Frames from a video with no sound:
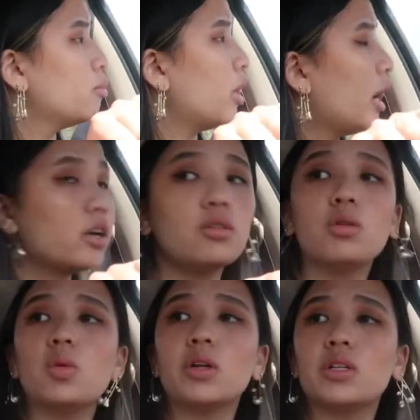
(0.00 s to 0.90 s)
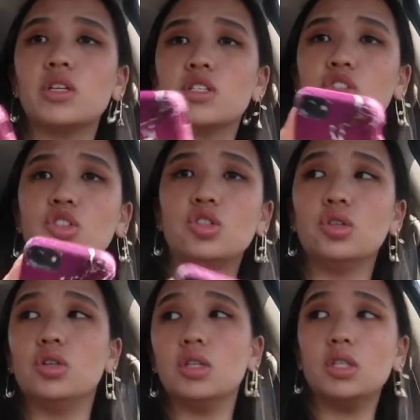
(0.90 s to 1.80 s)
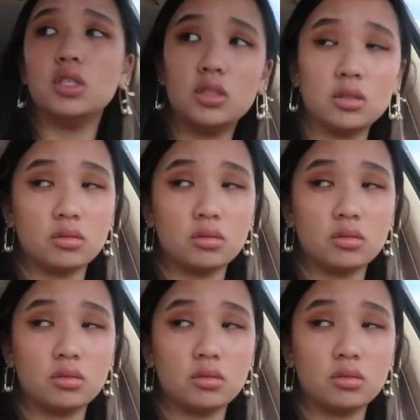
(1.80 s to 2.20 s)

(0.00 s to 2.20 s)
but I don't know what is good.